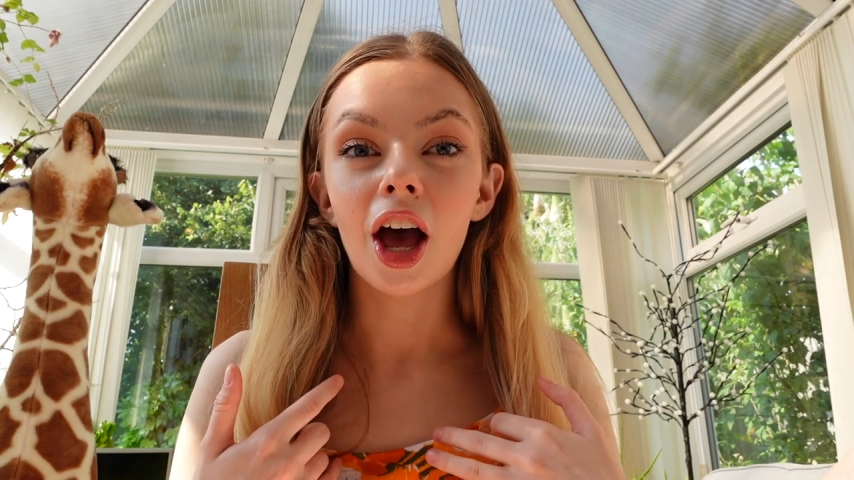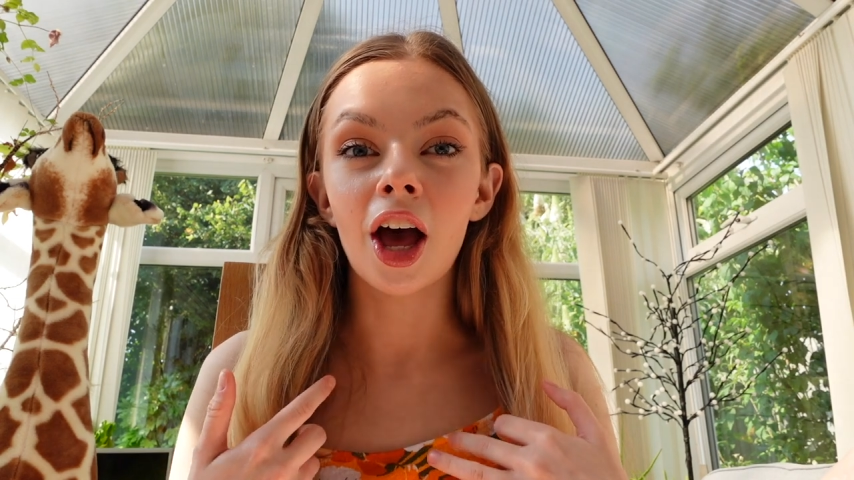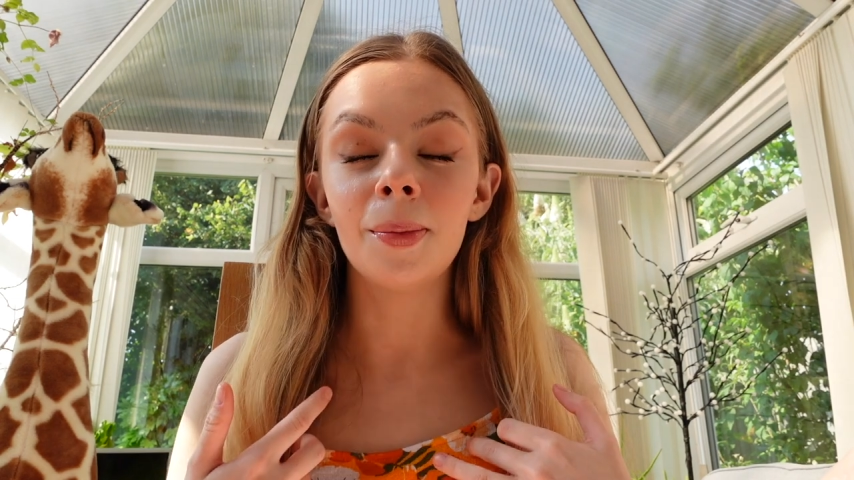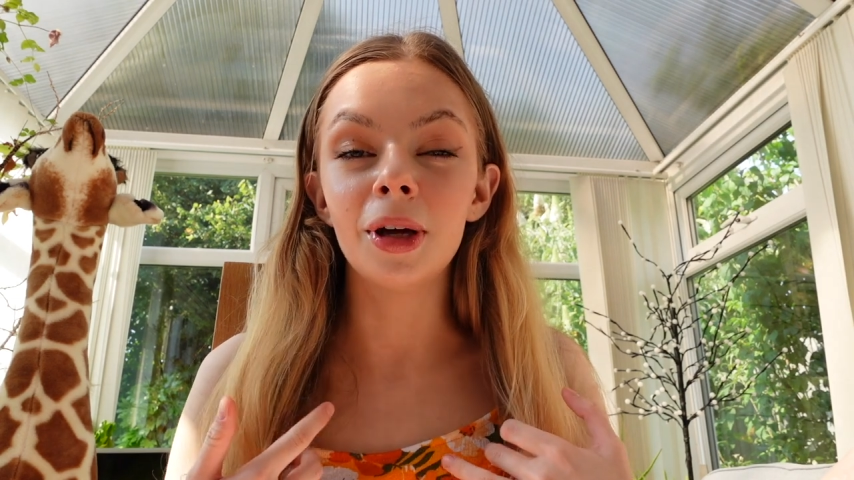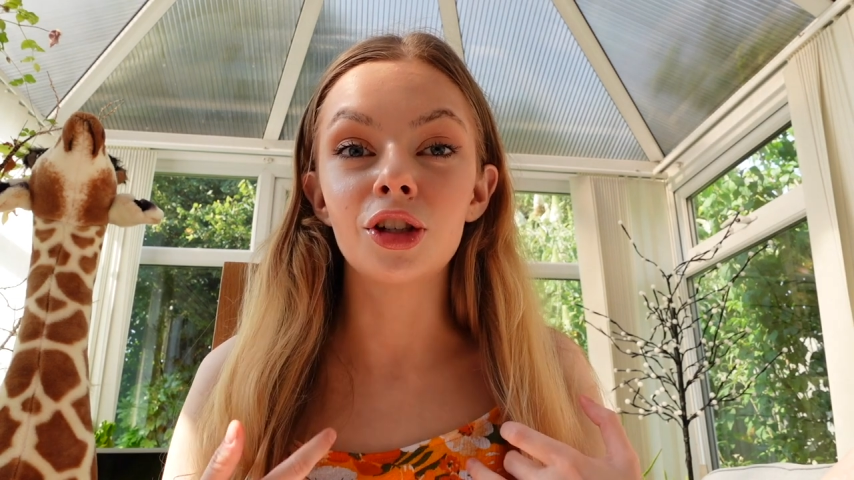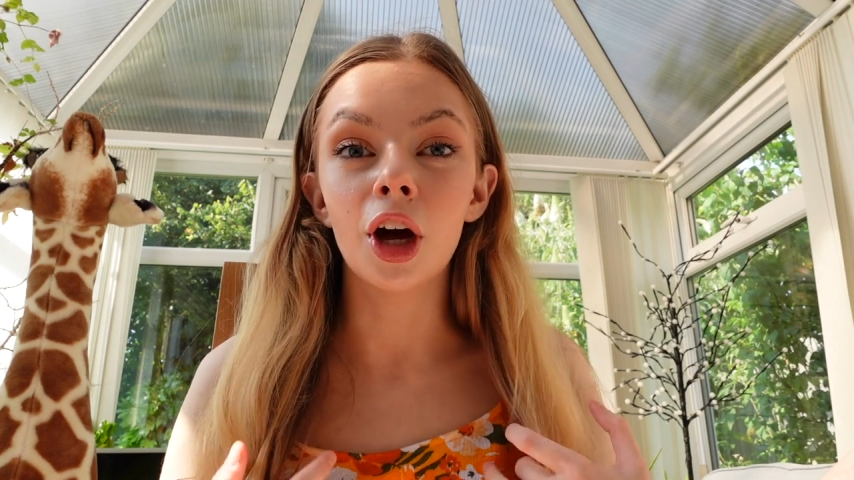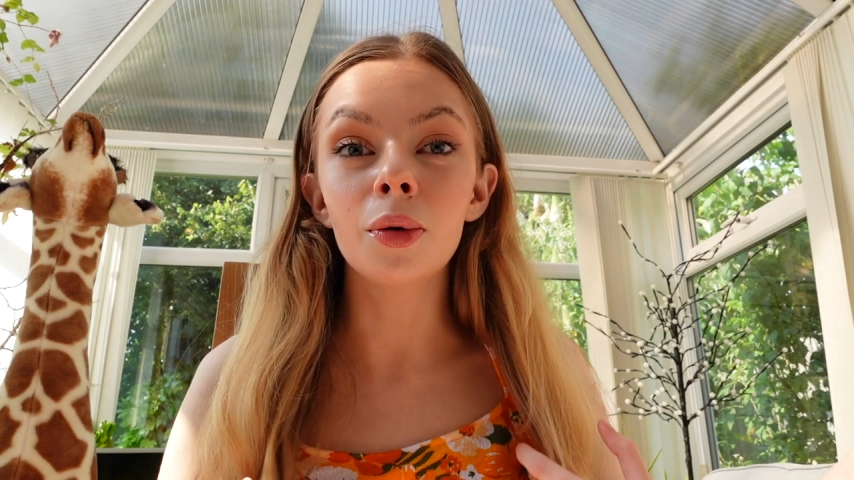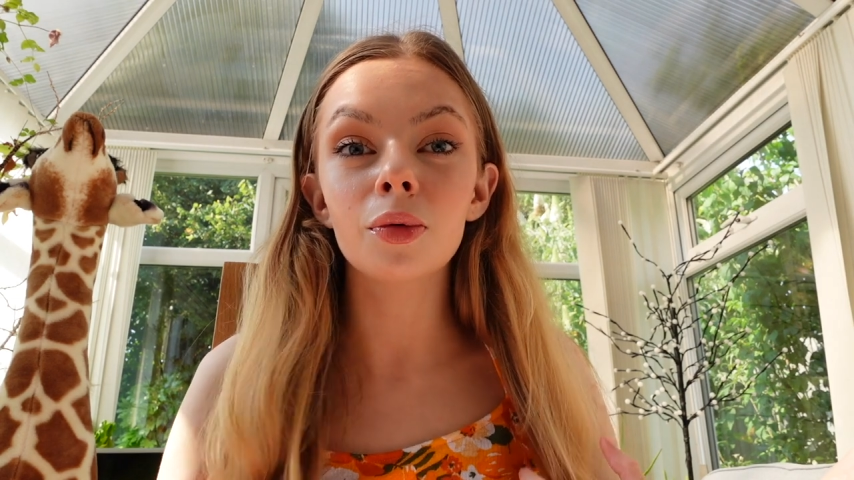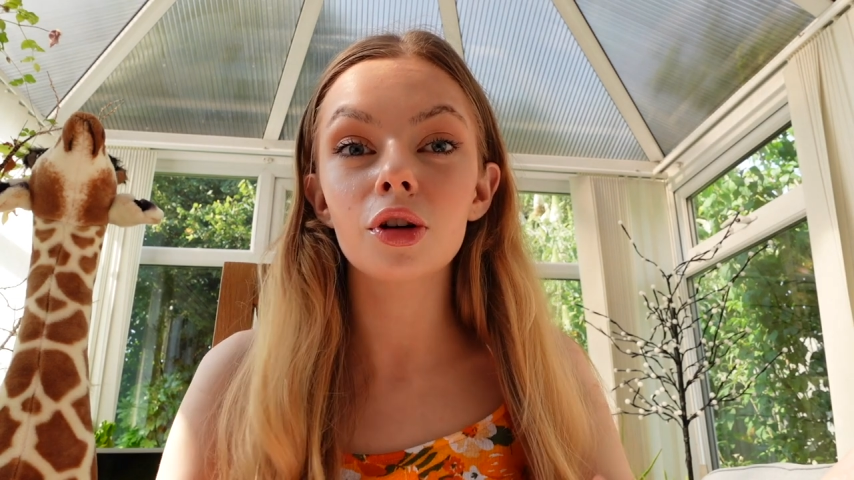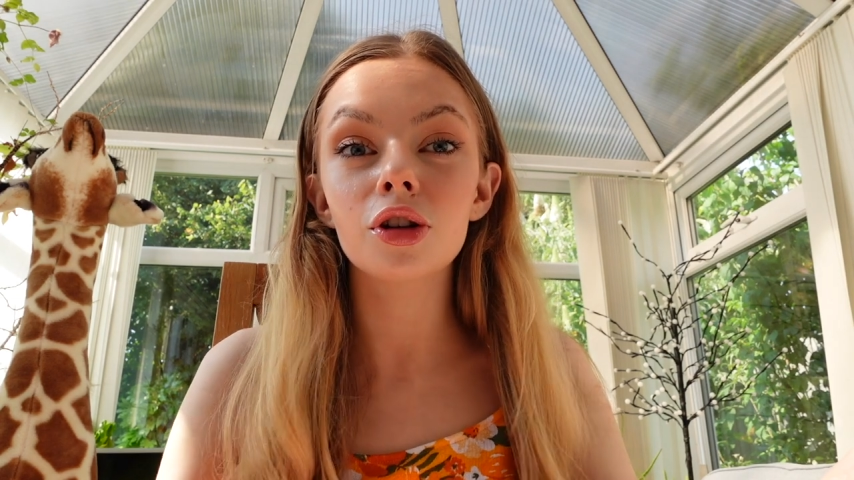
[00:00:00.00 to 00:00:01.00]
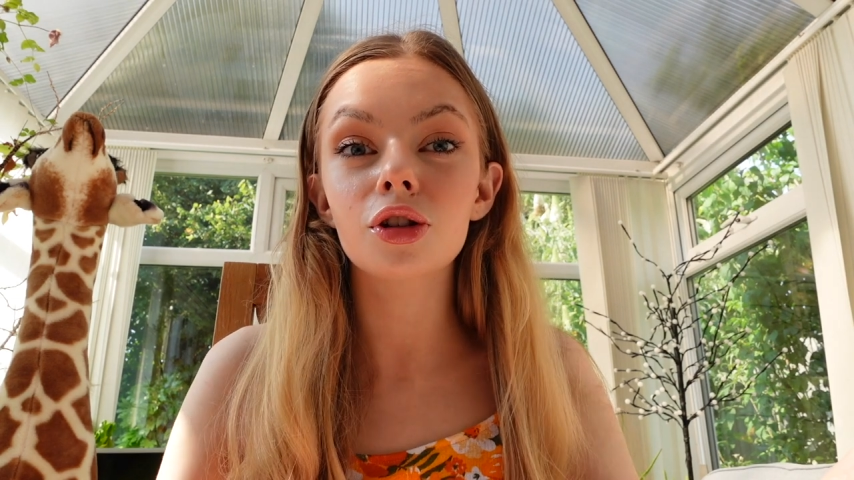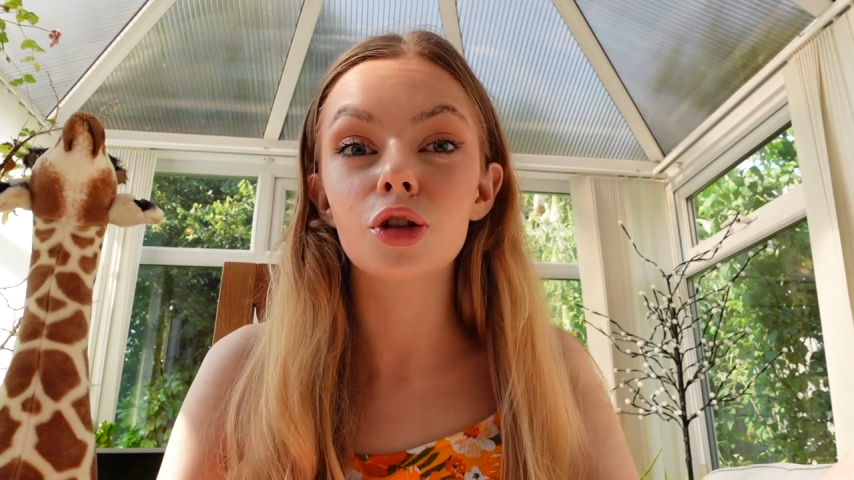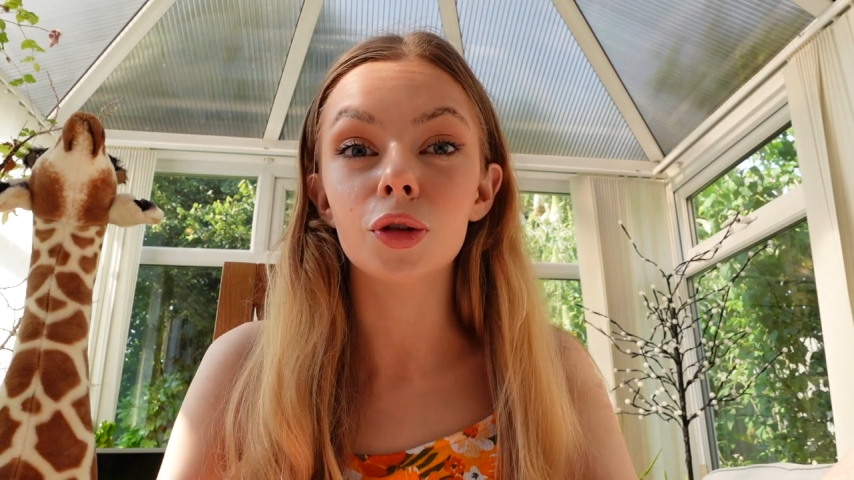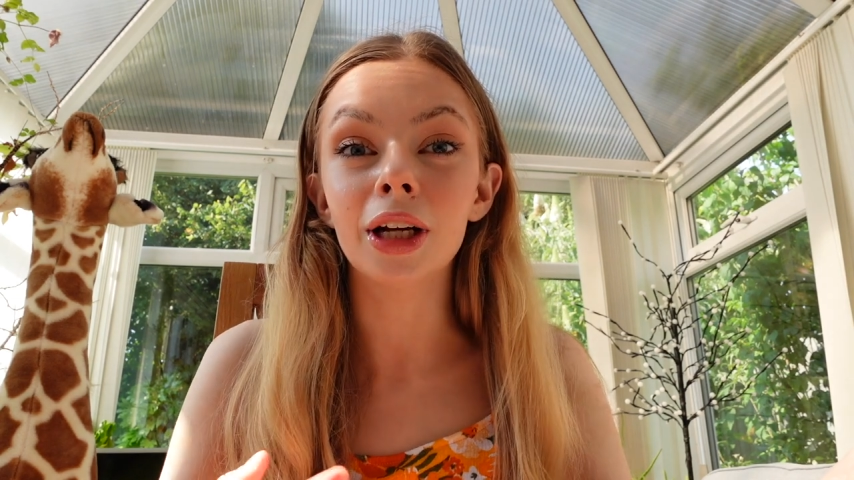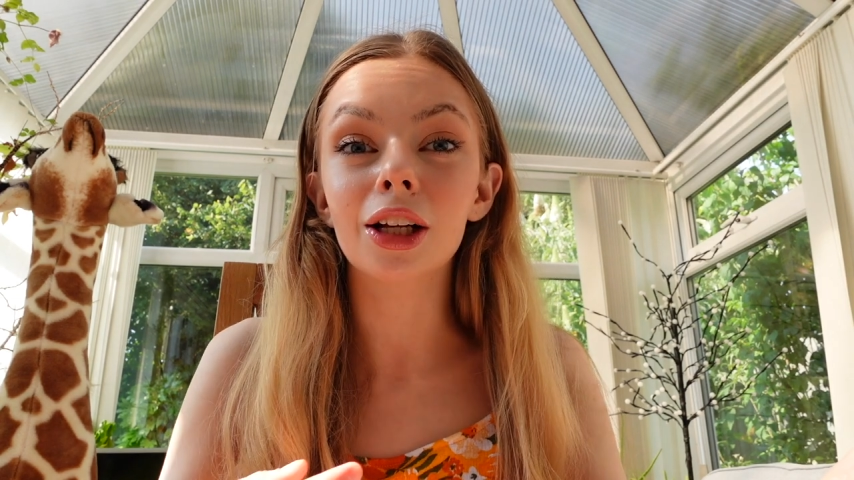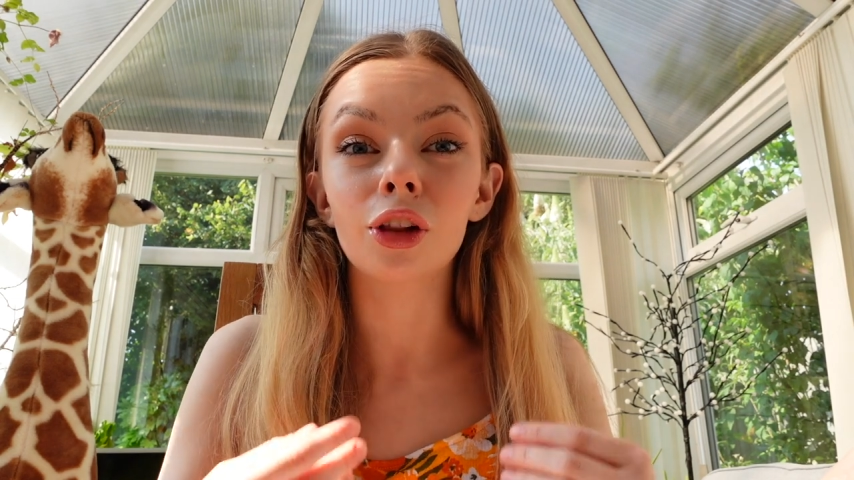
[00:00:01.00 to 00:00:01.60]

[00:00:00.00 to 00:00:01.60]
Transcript: Um, don't drink